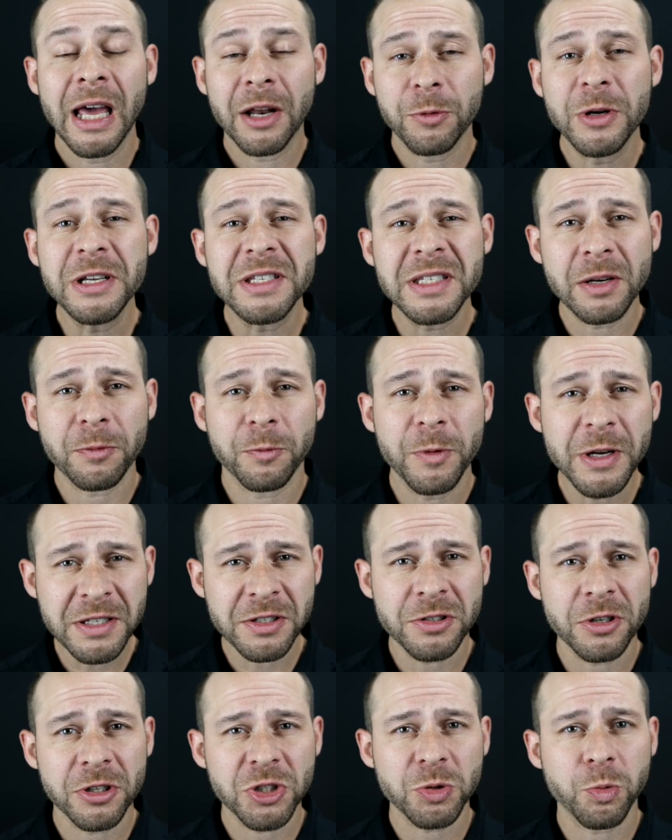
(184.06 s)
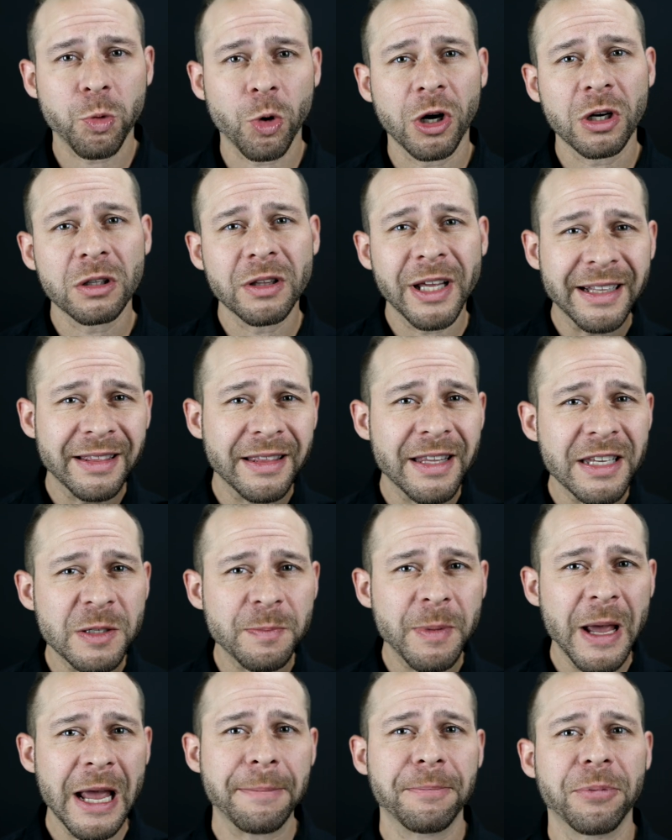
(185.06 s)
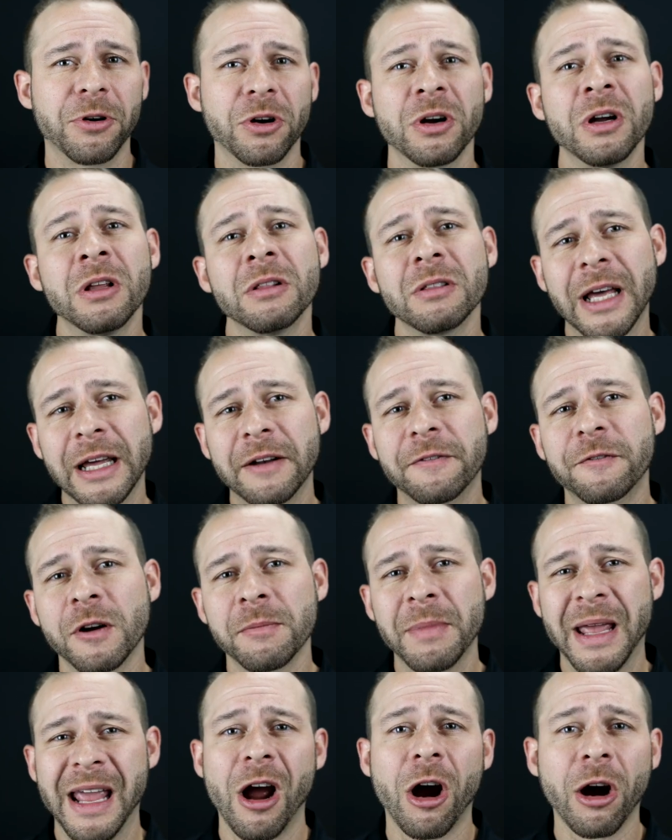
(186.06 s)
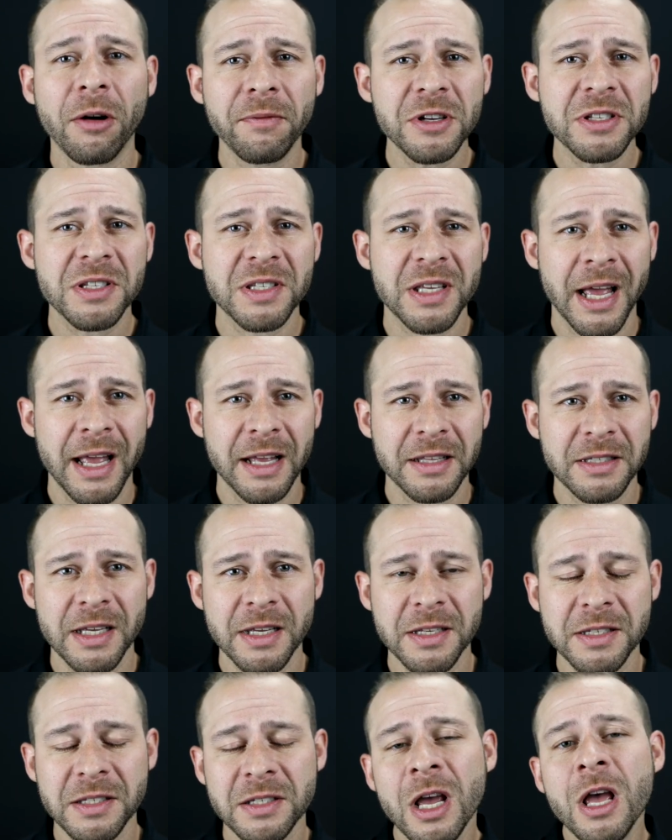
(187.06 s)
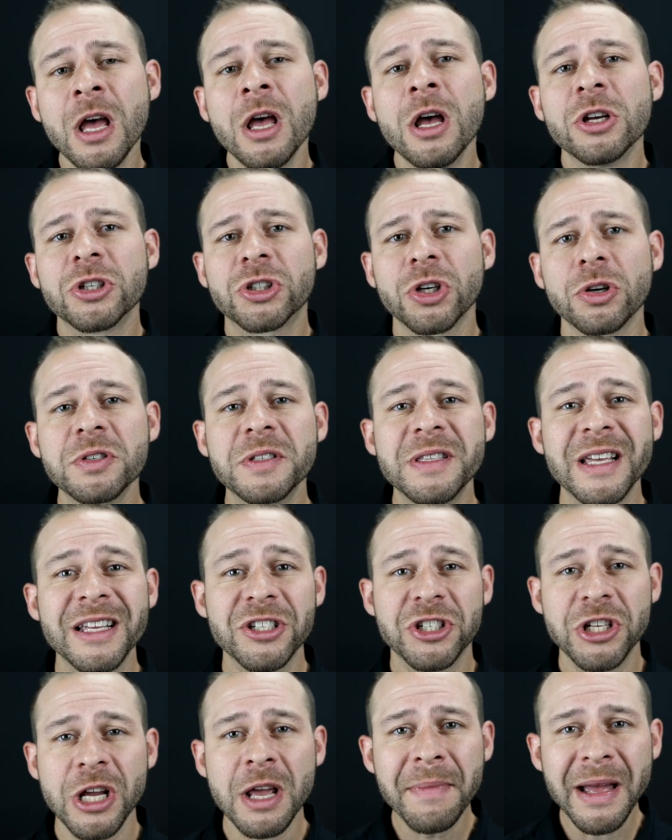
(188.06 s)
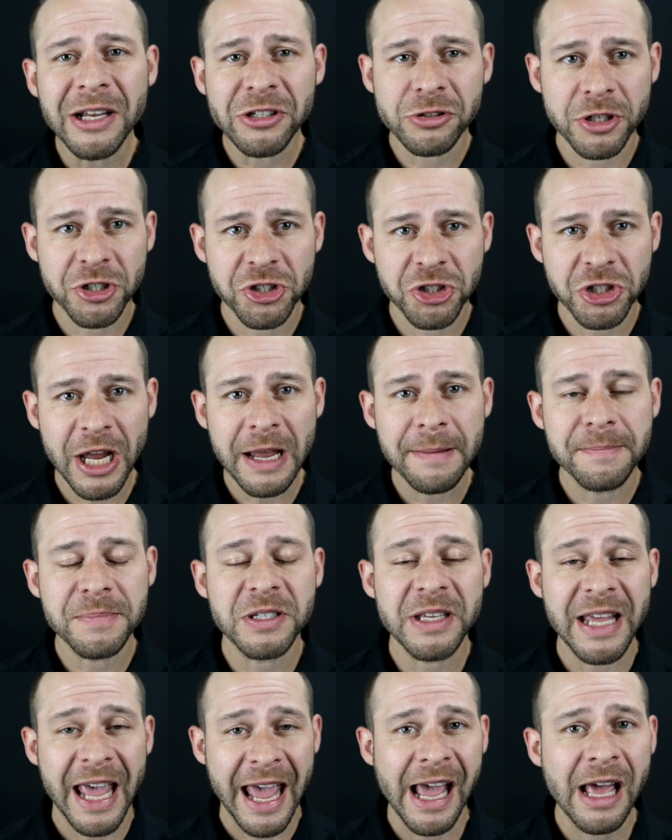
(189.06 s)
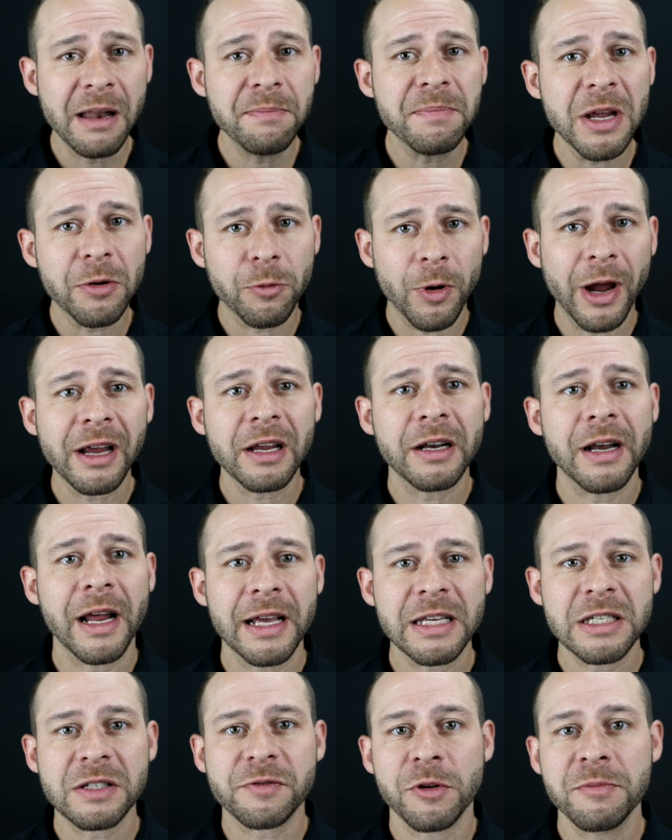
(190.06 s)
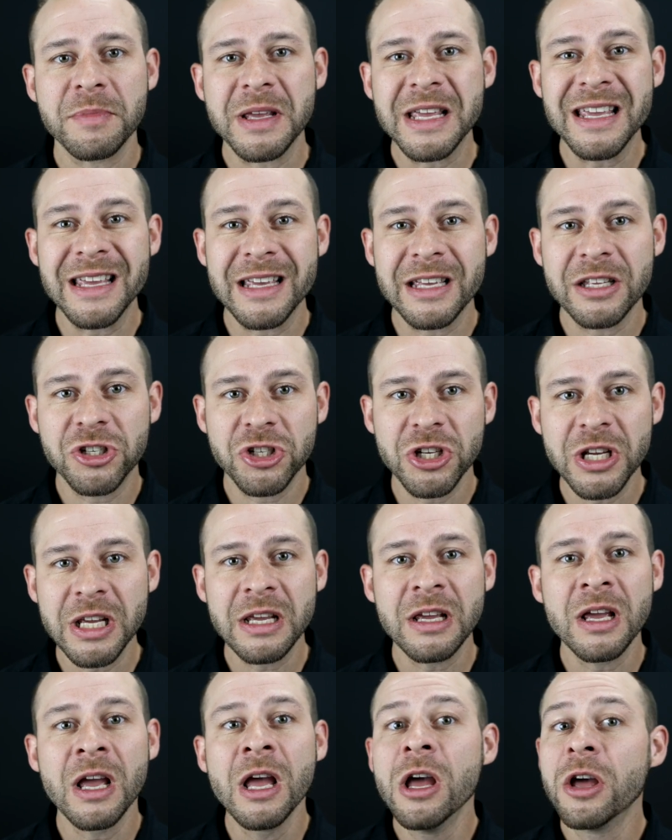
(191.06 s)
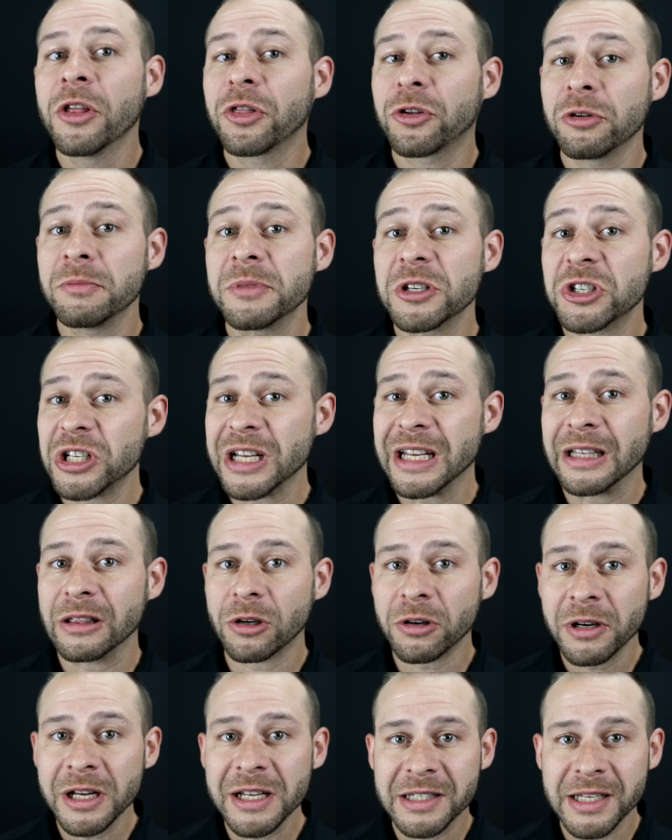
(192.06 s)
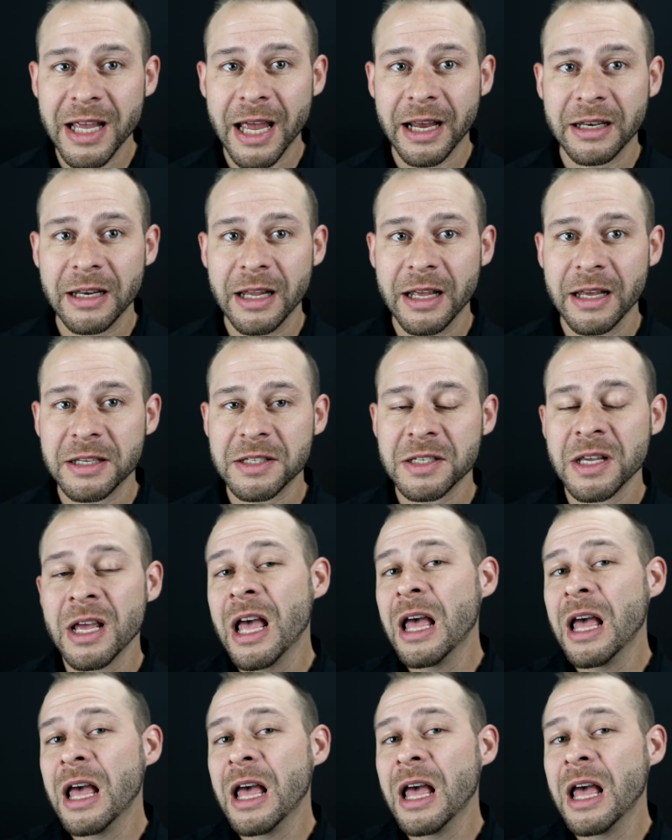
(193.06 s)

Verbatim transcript: And recent research work like this paper, led from a Harvard scientist, shows that geometric shapes can be recognized from EEG through machine learning techniques,